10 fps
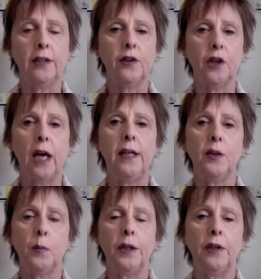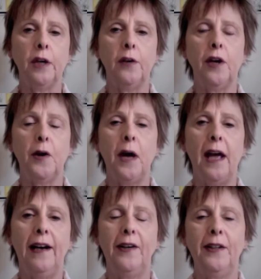to change but you don't know
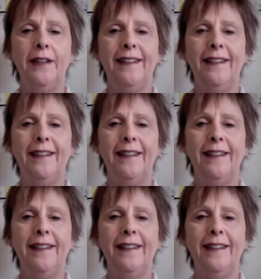how?